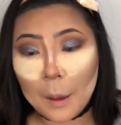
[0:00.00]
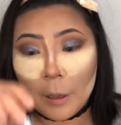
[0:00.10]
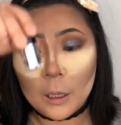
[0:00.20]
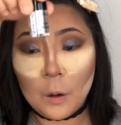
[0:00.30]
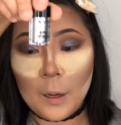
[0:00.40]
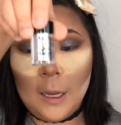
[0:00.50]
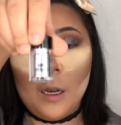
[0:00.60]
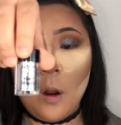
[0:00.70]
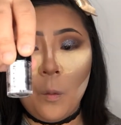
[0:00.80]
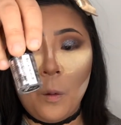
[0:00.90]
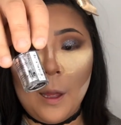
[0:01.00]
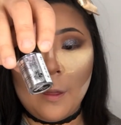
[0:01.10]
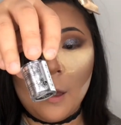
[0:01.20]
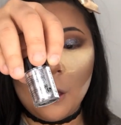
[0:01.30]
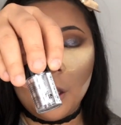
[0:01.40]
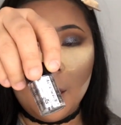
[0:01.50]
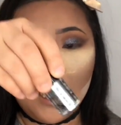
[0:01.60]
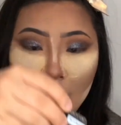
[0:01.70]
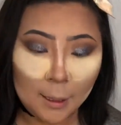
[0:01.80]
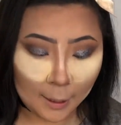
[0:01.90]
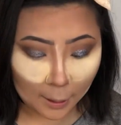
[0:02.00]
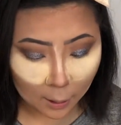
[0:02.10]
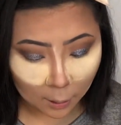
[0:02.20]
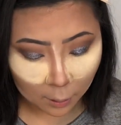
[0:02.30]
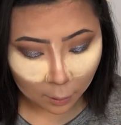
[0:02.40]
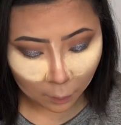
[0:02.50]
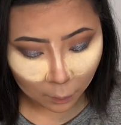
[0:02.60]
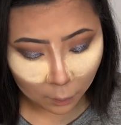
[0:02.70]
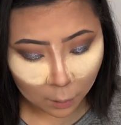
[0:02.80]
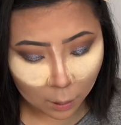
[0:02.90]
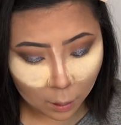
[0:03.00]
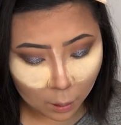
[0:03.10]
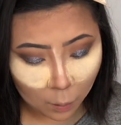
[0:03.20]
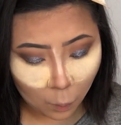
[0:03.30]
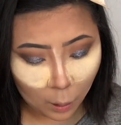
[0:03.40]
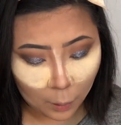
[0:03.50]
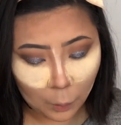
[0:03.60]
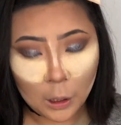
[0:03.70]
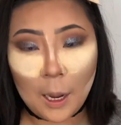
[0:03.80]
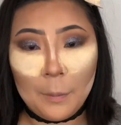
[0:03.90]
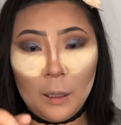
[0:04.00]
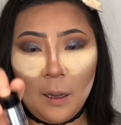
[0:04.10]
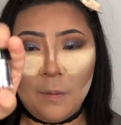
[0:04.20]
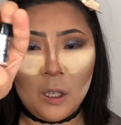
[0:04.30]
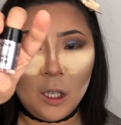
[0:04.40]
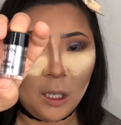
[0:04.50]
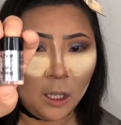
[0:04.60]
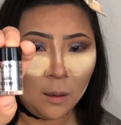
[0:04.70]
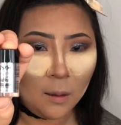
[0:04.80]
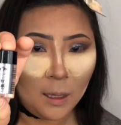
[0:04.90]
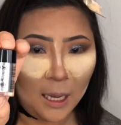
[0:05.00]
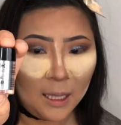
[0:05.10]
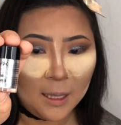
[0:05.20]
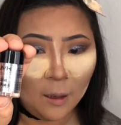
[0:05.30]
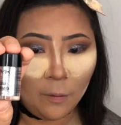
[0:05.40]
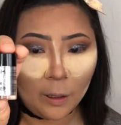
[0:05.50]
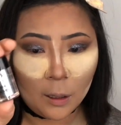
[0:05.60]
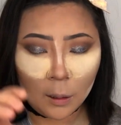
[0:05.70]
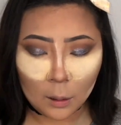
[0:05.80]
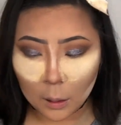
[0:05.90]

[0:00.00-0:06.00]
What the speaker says: gonna go in with this one, which I believe is just like silver.